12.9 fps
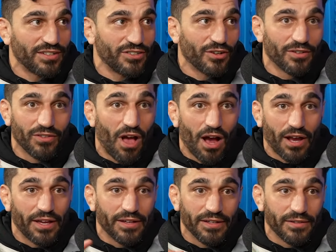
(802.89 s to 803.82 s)
You're
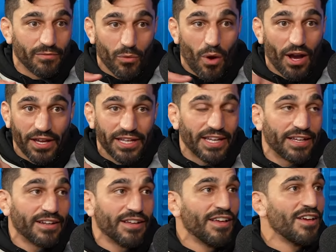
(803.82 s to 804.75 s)
locking walking
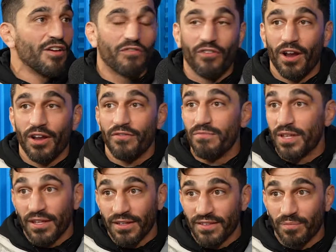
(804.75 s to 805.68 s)
in front of
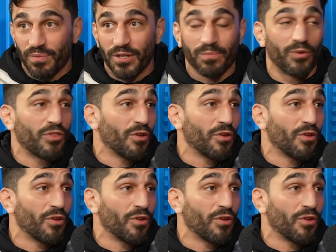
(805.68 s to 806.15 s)
millions of people.